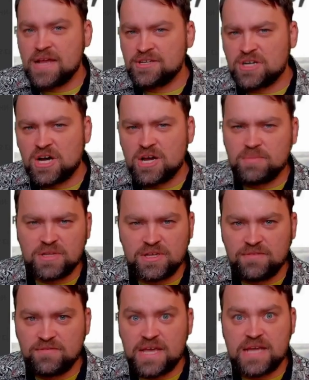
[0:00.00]
And I
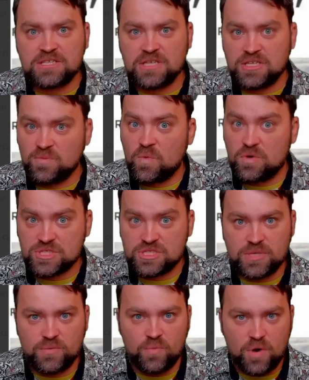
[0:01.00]
believe that it
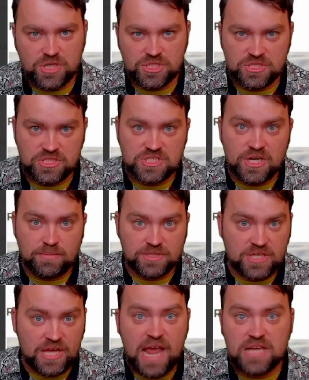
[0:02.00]
was the Russian
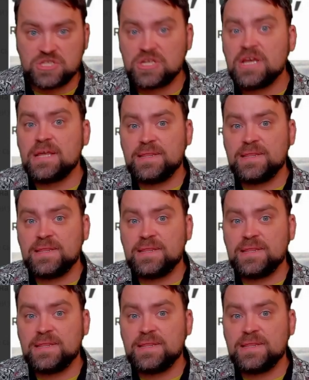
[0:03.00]
sabotage.